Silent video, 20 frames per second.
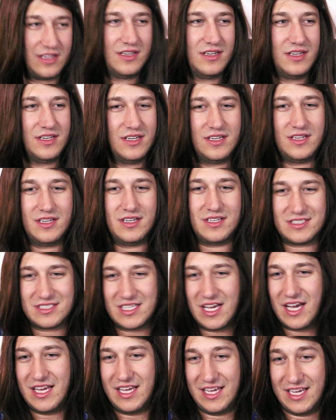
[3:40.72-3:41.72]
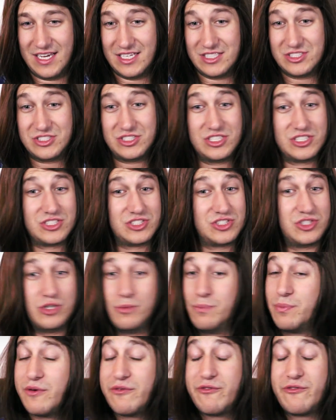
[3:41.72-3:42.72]
was like, this guy is
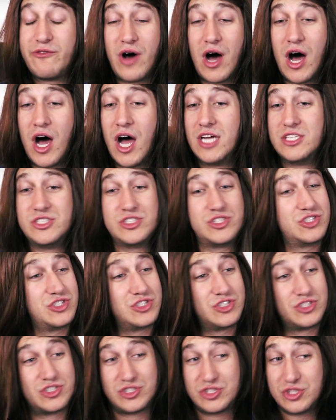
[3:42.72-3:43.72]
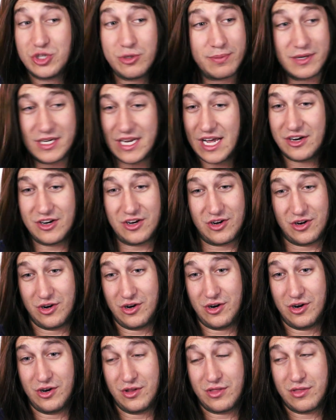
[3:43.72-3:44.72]
just super fun, just super down to
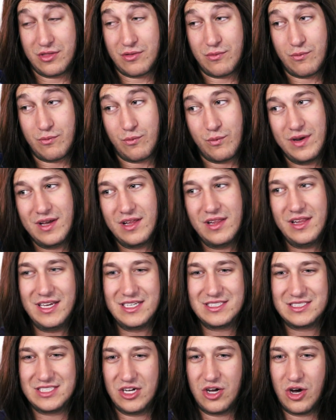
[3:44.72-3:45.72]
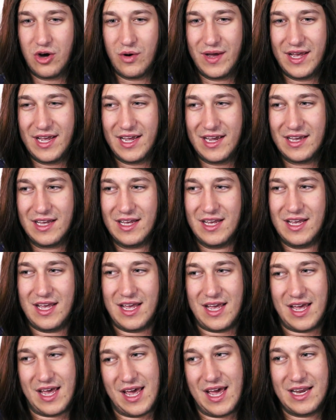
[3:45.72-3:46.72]
earth, really easygoing,
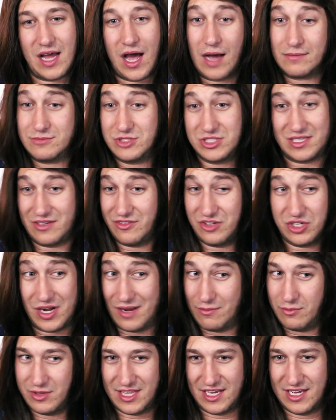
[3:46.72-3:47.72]
and I'm just having a good time